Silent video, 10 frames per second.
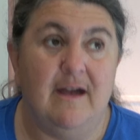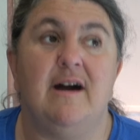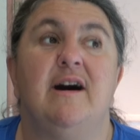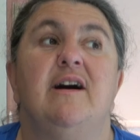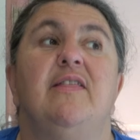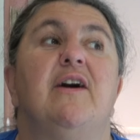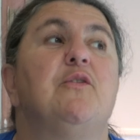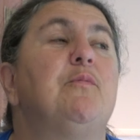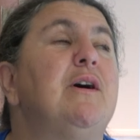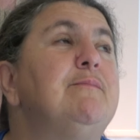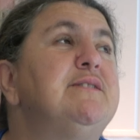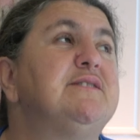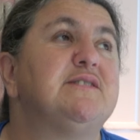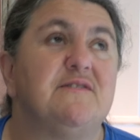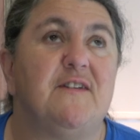The other problem is
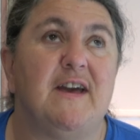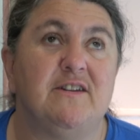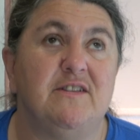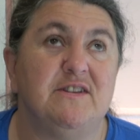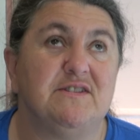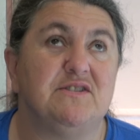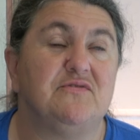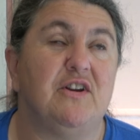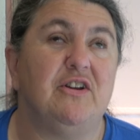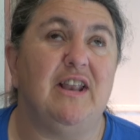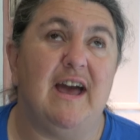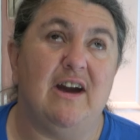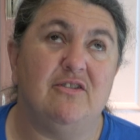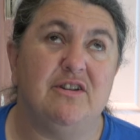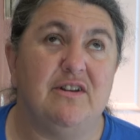the fan on this is very
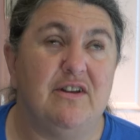loud.